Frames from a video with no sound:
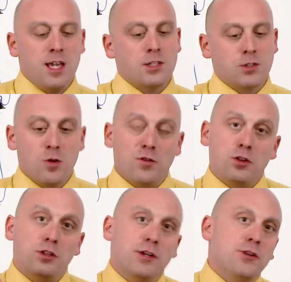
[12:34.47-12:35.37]
And so if a
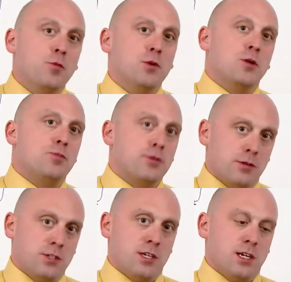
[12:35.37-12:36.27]
little bit of
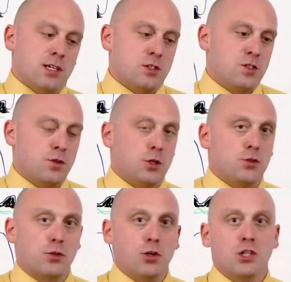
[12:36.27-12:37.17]
protein is
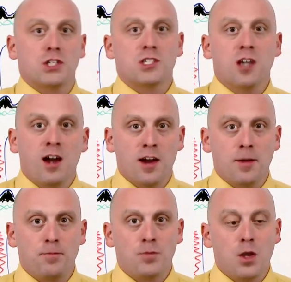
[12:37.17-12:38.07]
filtered all the
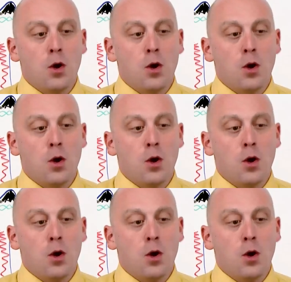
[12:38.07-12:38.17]
time,